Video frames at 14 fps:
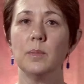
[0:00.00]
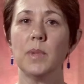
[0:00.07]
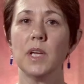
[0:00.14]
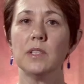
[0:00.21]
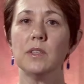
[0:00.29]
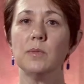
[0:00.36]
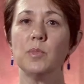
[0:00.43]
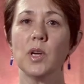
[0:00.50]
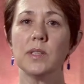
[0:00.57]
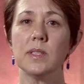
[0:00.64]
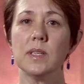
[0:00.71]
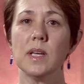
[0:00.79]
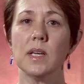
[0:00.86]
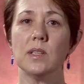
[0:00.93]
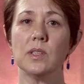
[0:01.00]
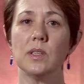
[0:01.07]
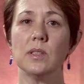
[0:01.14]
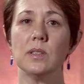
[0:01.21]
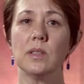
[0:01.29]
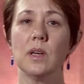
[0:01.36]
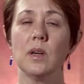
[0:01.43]
patient
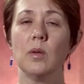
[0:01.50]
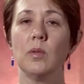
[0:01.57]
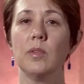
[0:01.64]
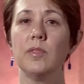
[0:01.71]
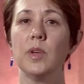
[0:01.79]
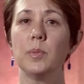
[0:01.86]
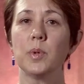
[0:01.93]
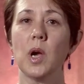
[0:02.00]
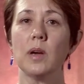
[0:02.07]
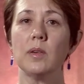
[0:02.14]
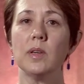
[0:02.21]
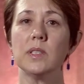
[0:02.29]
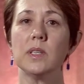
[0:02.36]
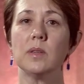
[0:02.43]
presentations, review progress